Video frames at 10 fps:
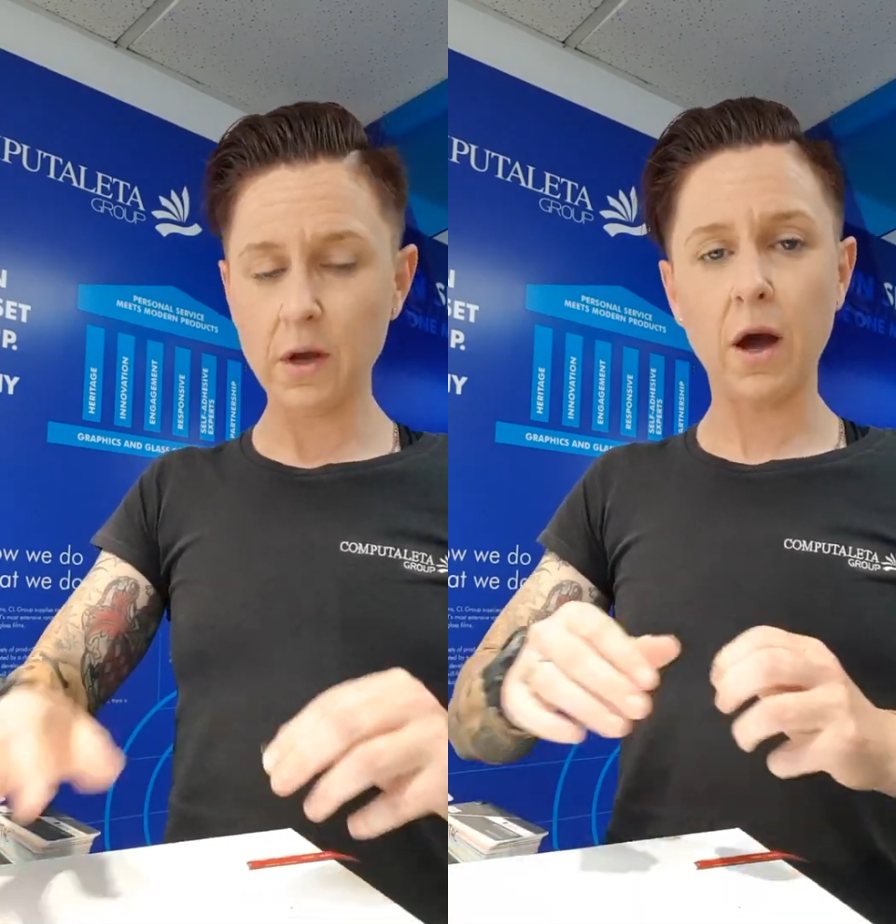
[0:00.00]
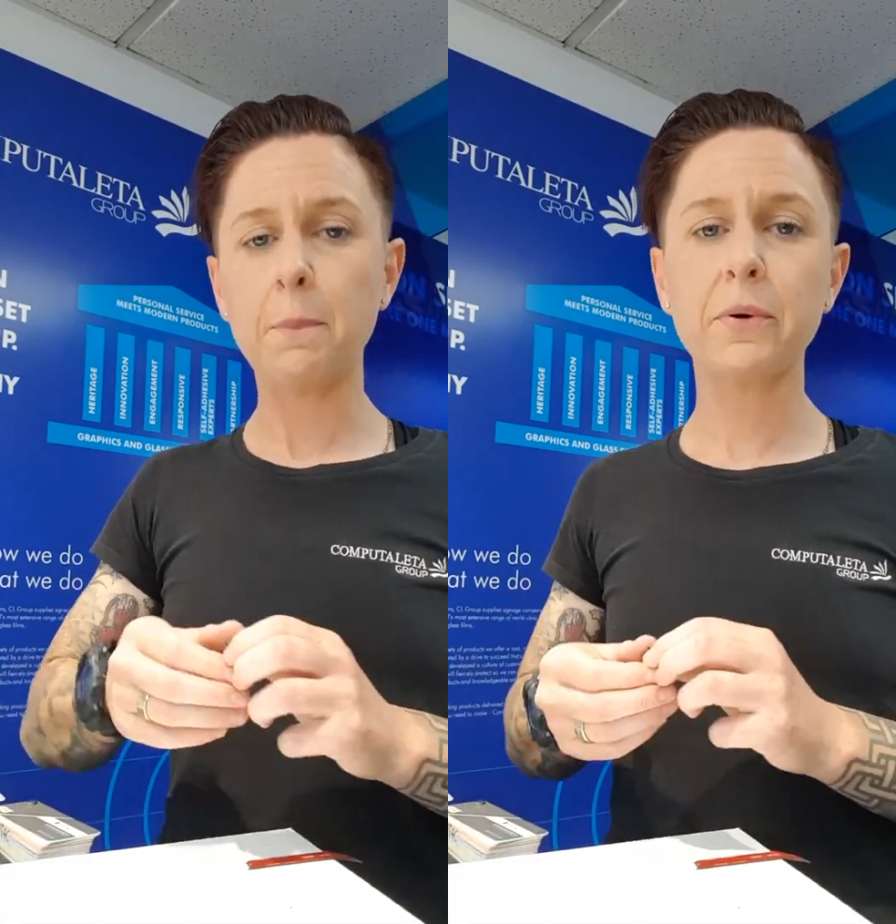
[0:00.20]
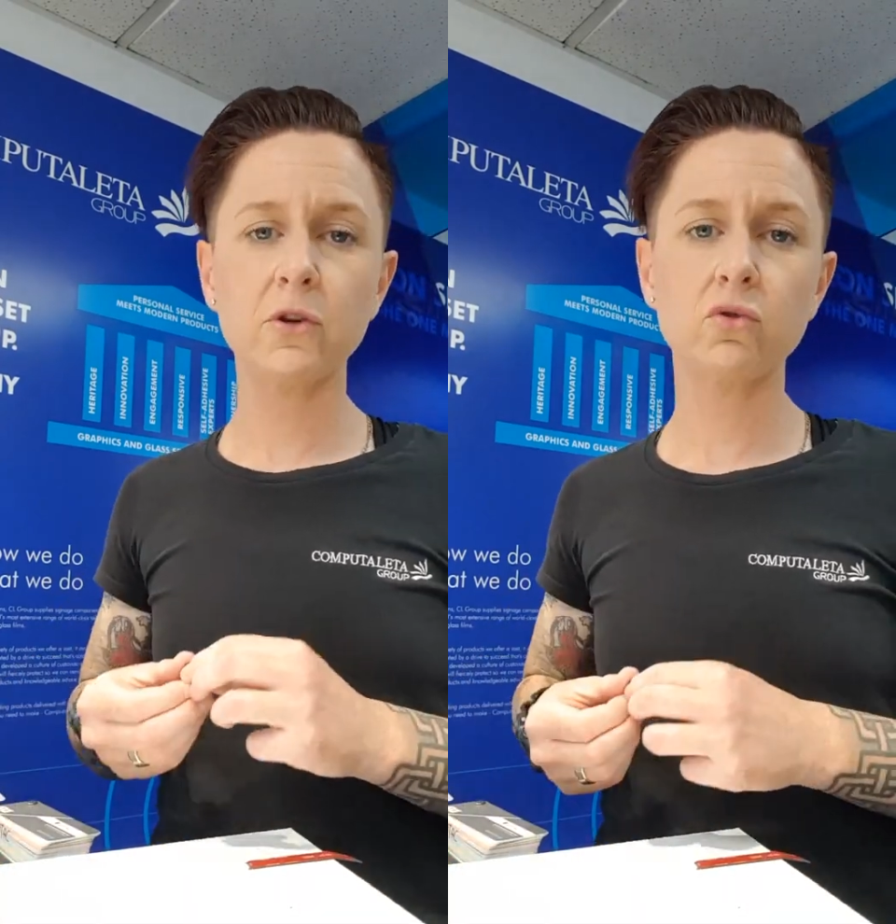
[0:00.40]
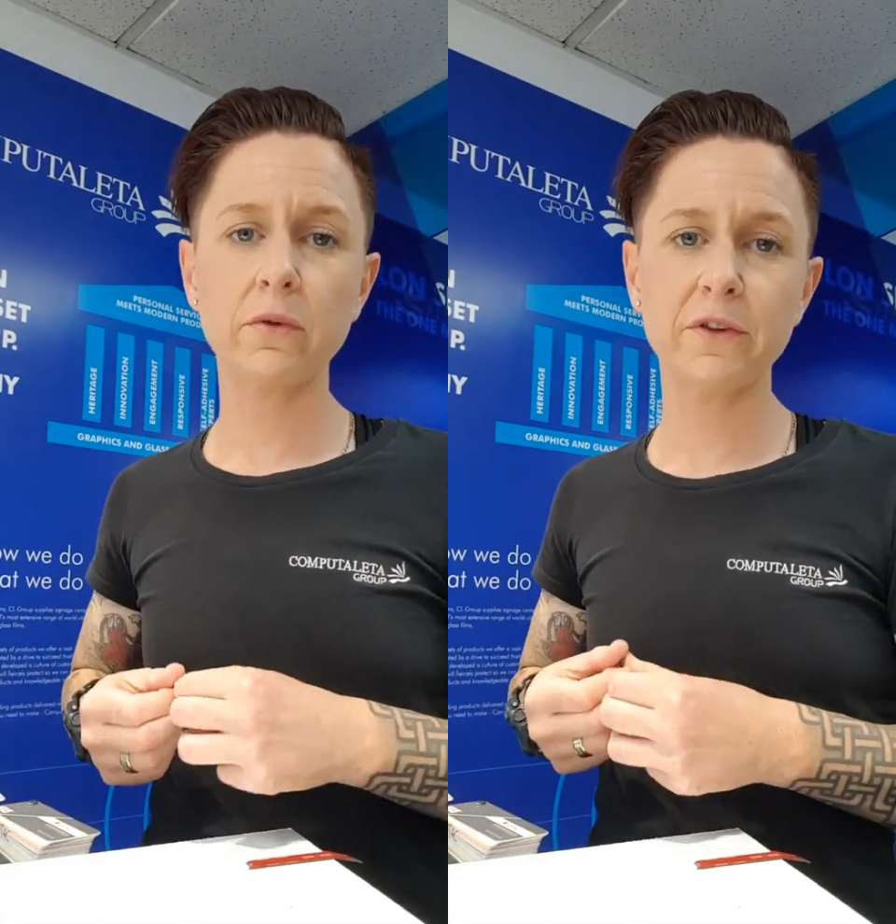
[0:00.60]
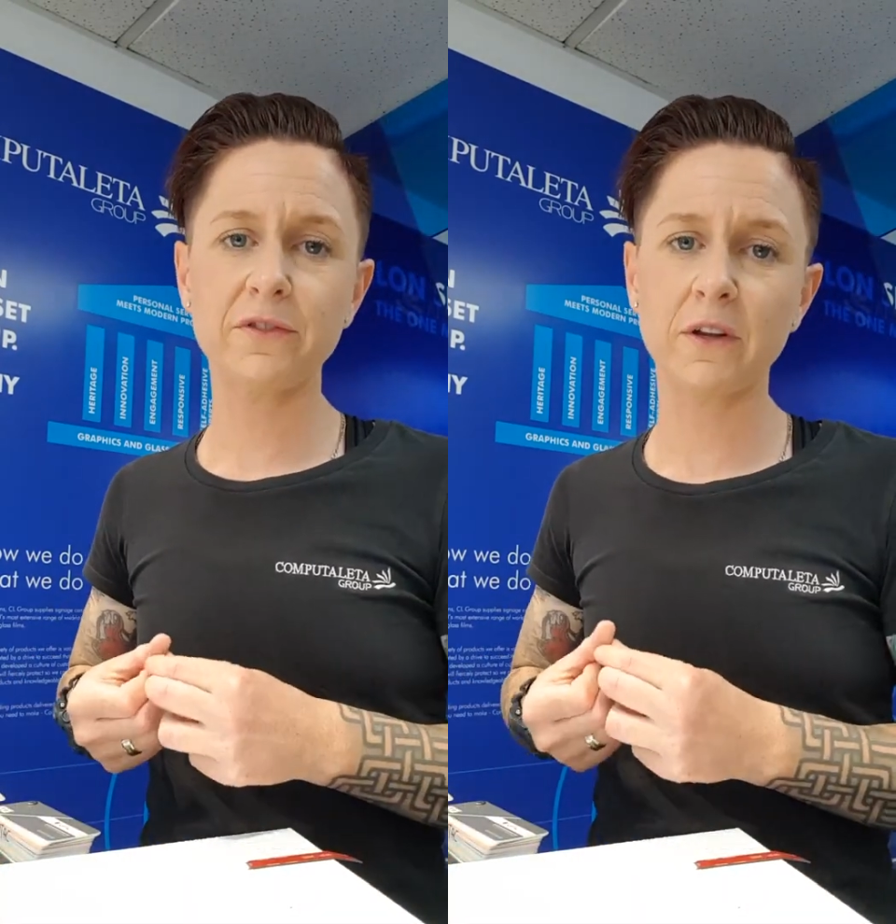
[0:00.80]
I'm pretty sure
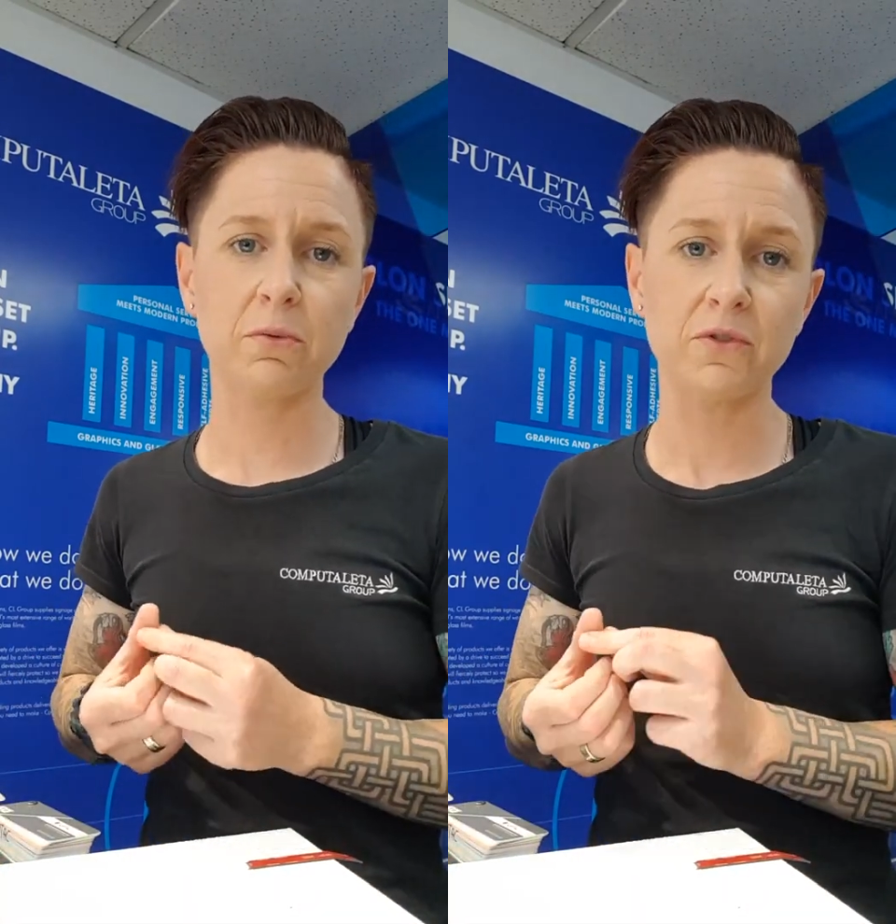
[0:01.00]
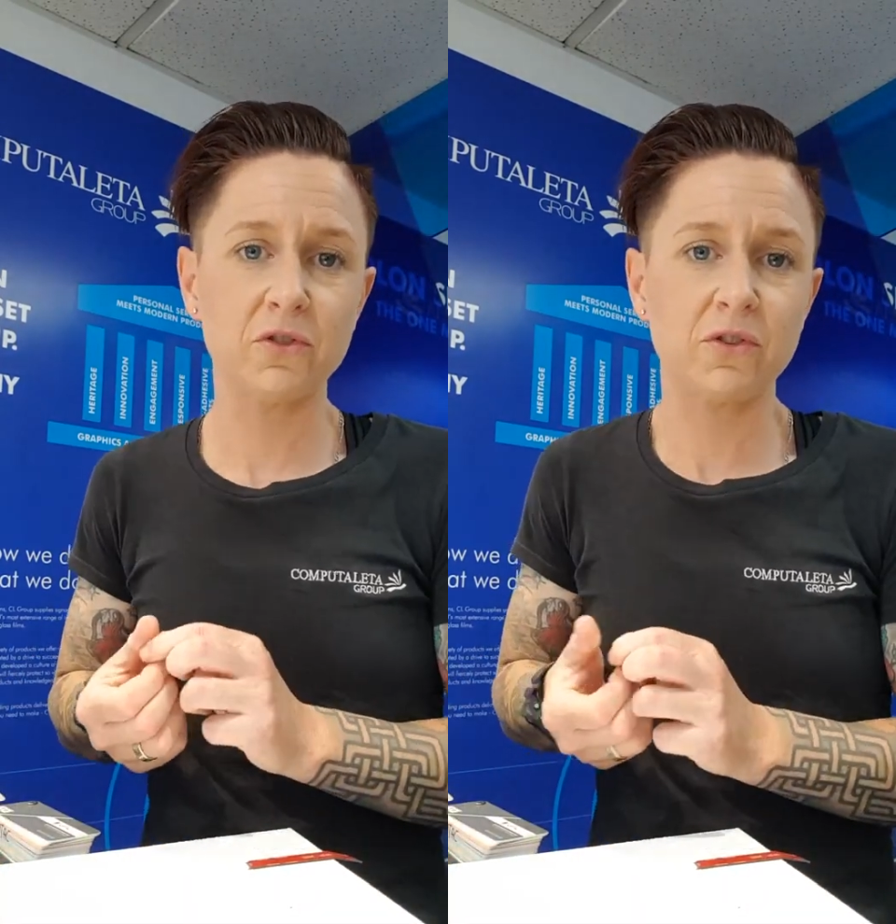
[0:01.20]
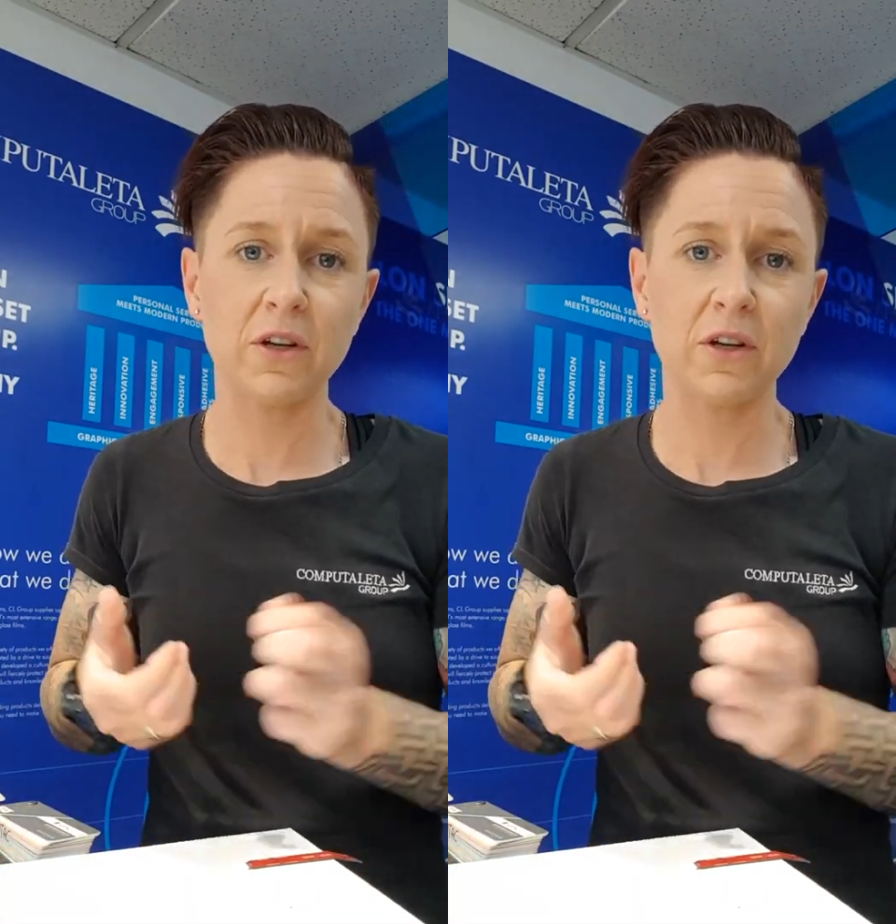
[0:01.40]
this next one's just